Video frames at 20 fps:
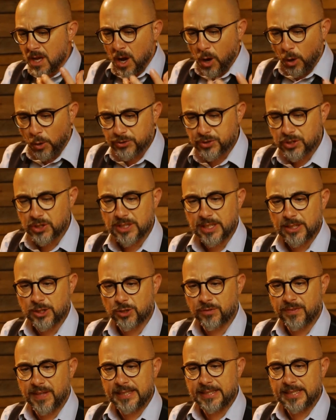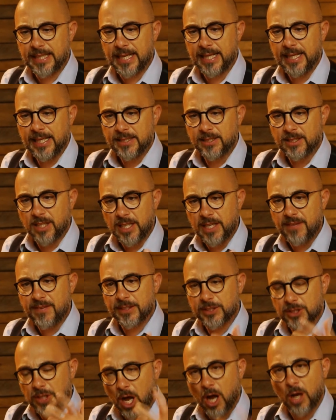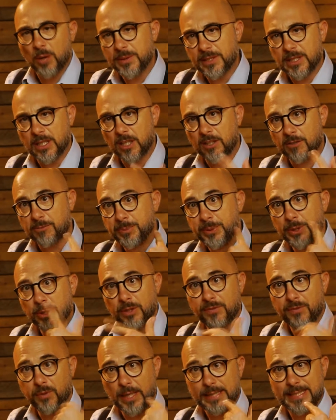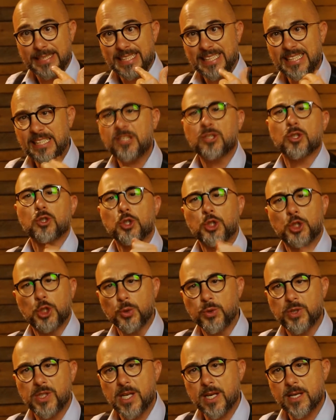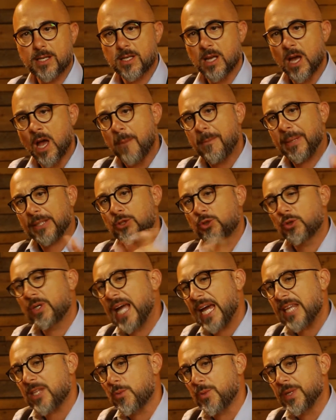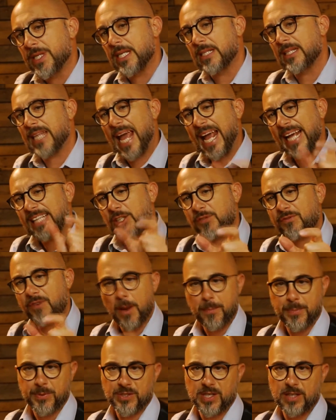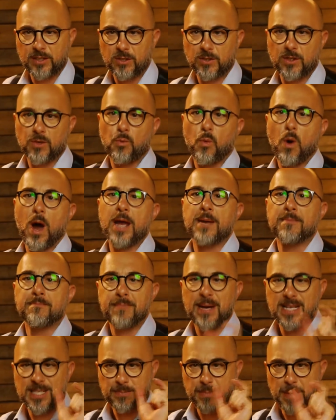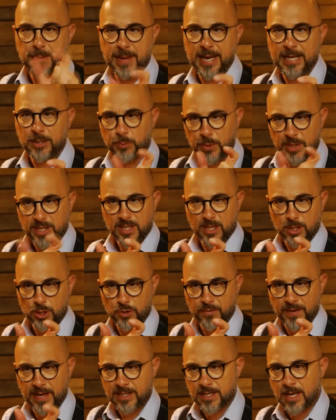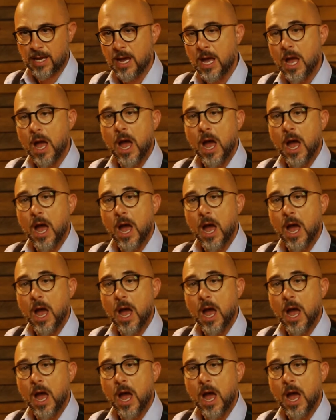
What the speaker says: Also, Sangiovese delivers always a lot of beautiful acidity, so juiciness, but together with it, 85% of the wine must be made with Sangiovese,